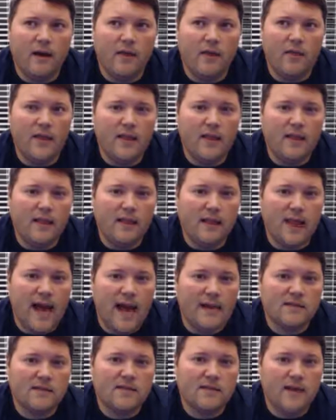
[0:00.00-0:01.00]
the
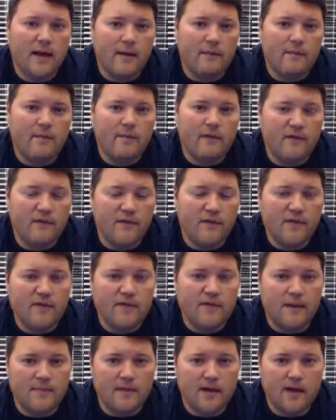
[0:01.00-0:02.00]
last step, the 5th
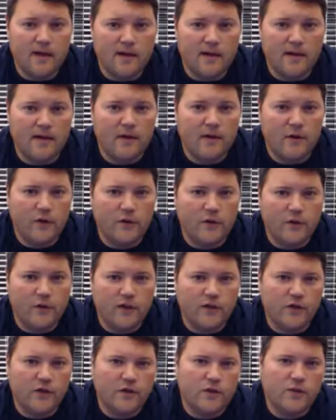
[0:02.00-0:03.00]
step that I needed to do for
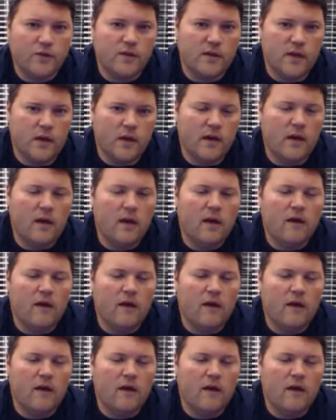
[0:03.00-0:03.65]
insurance was get